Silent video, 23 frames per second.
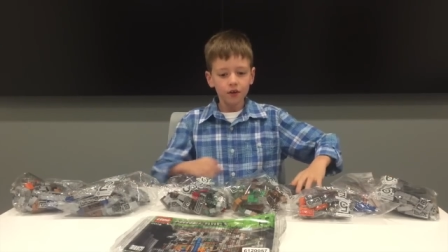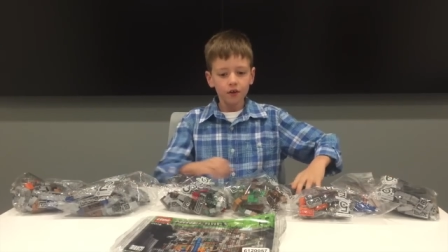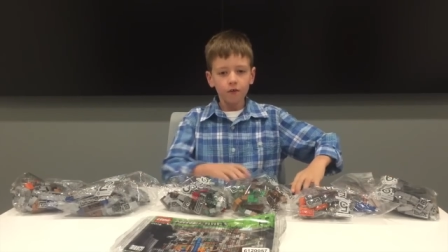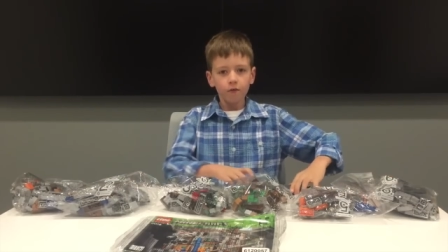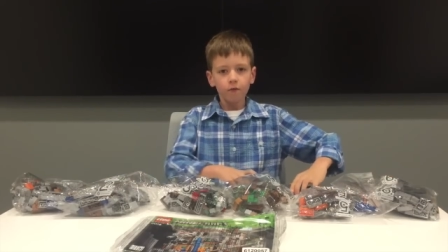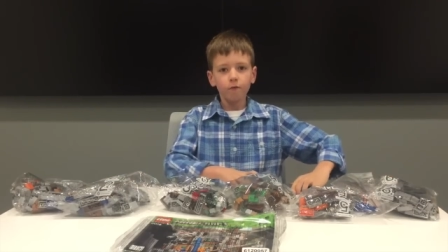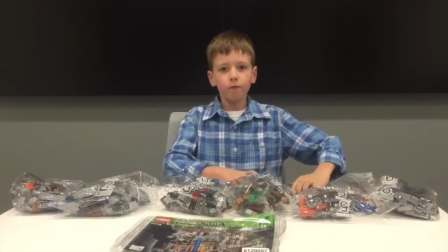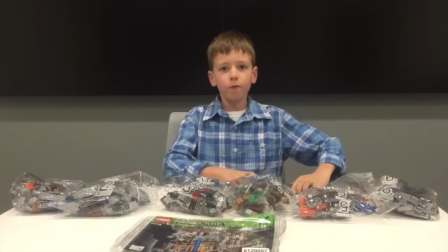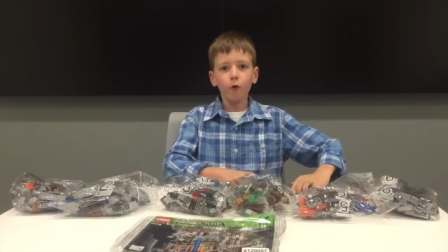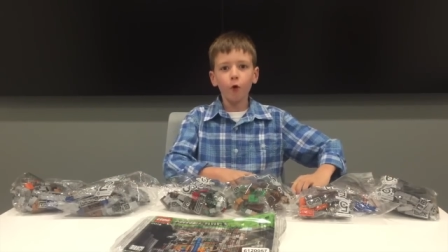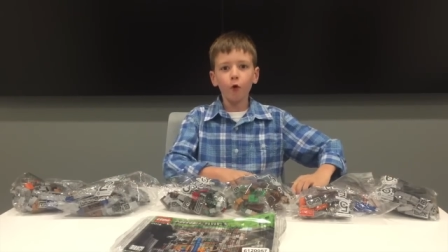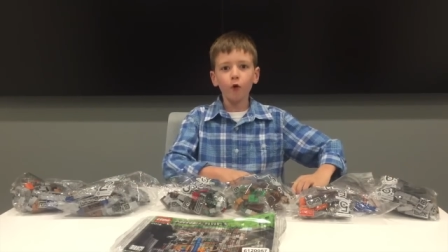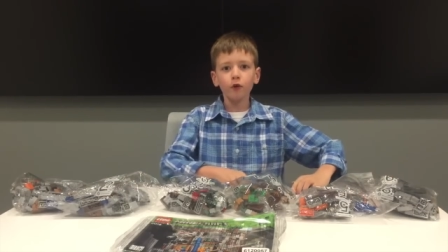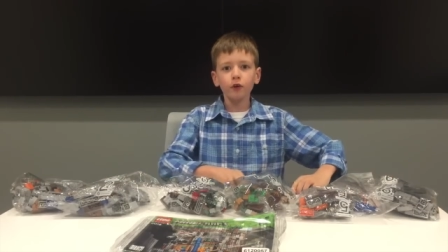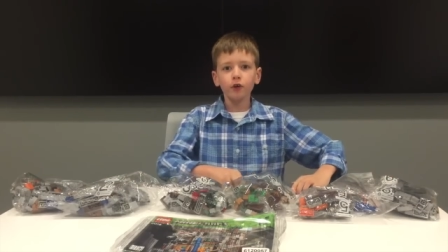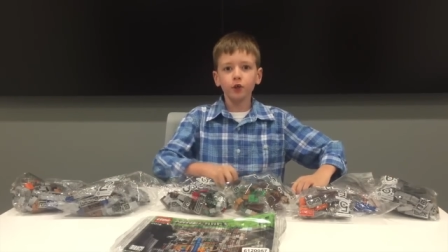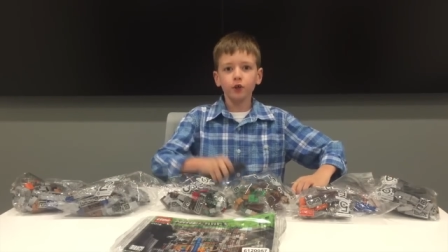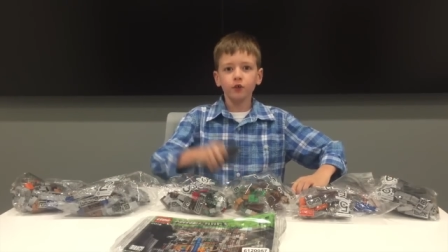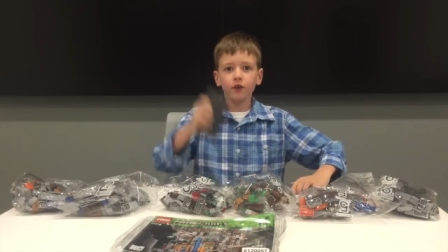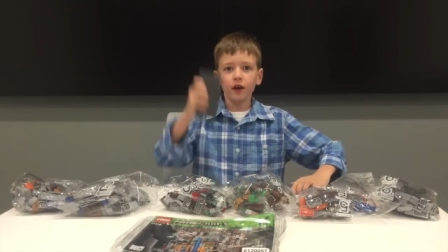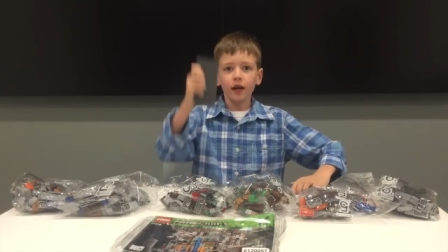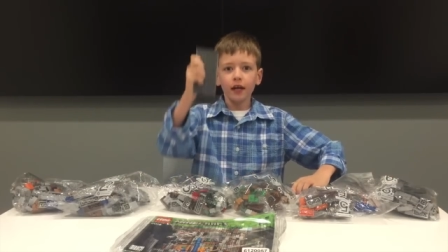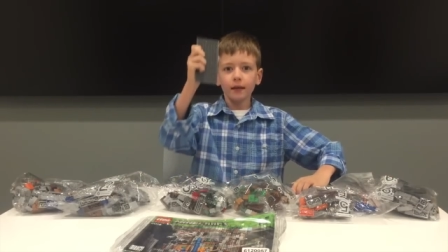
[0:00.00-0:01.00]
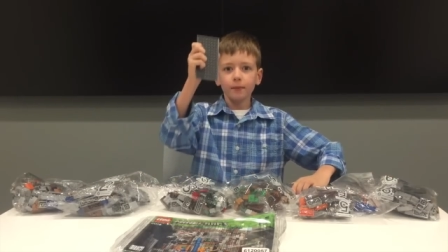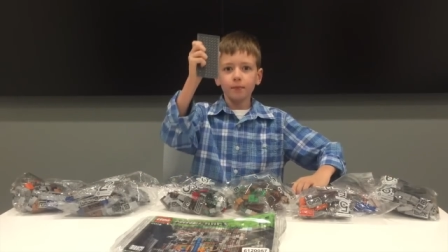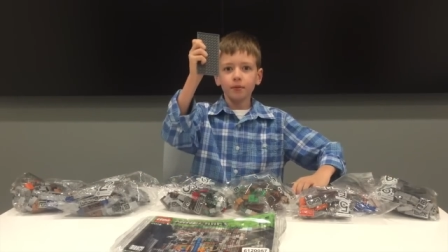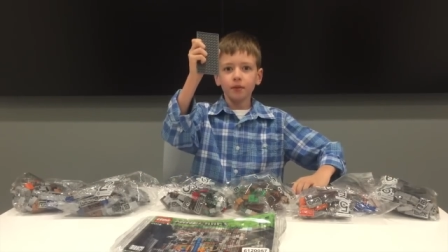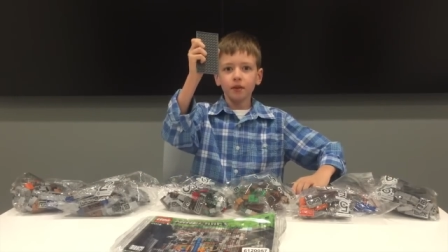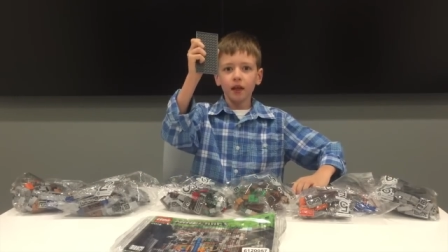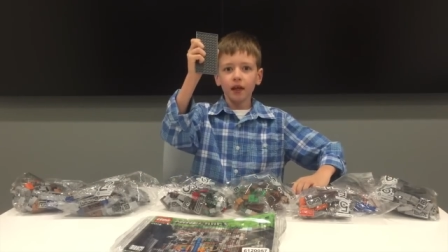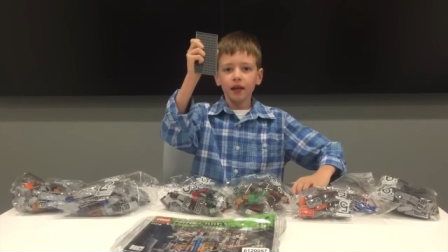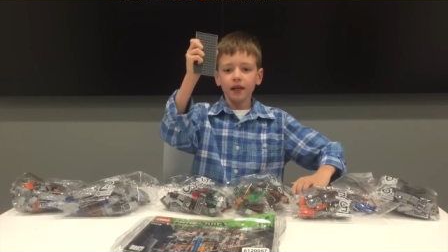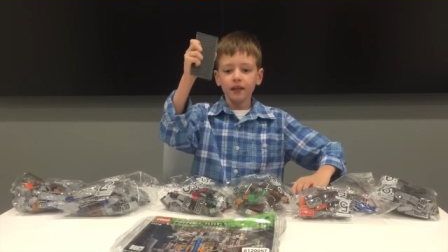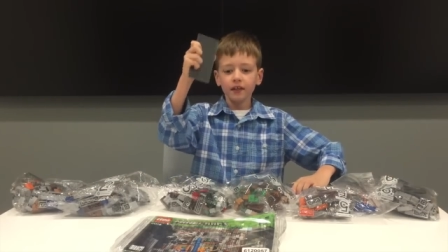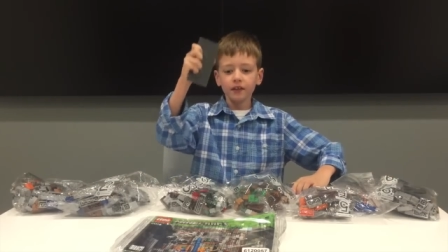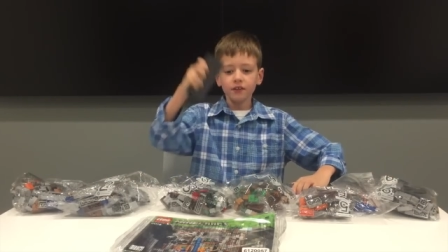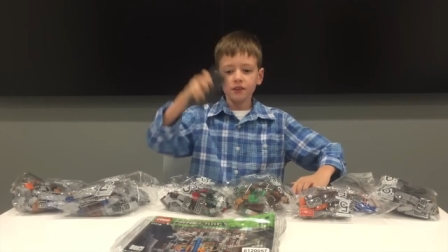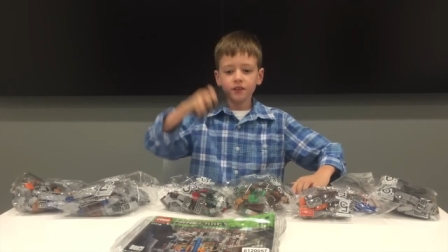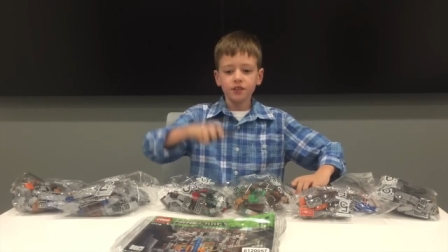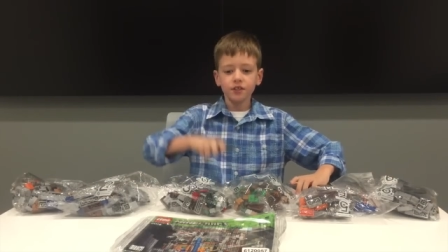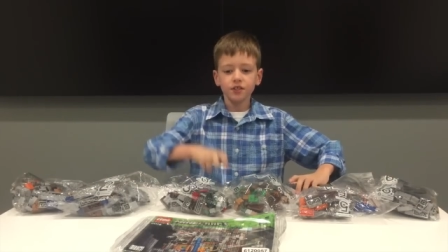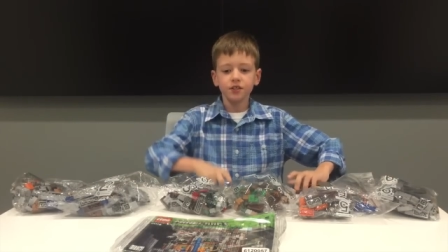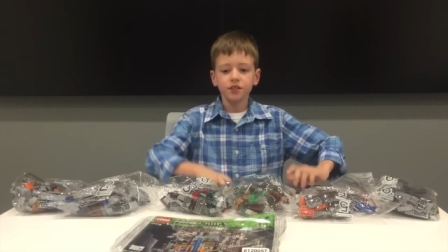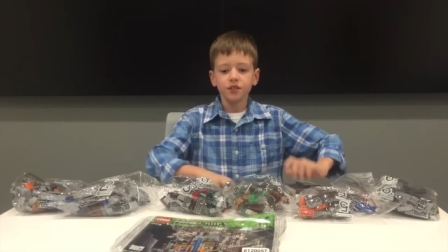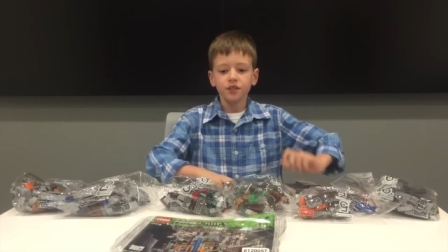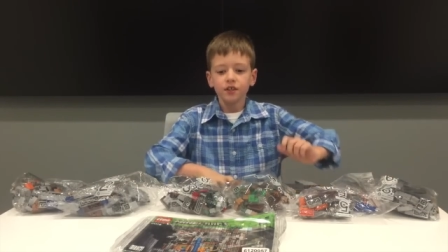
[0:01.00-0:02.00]
four gray
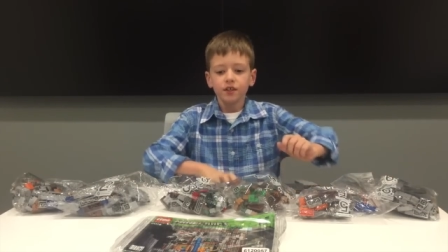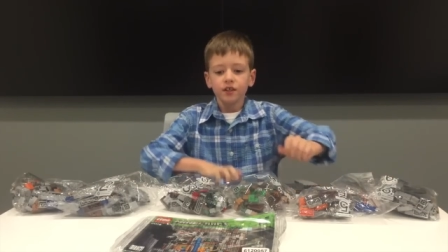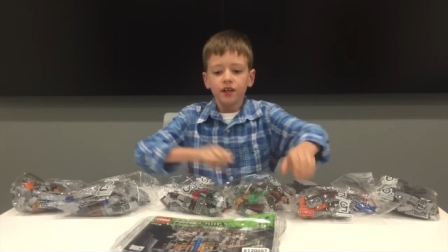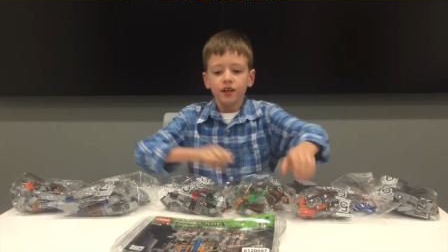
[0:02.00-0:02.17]
plates,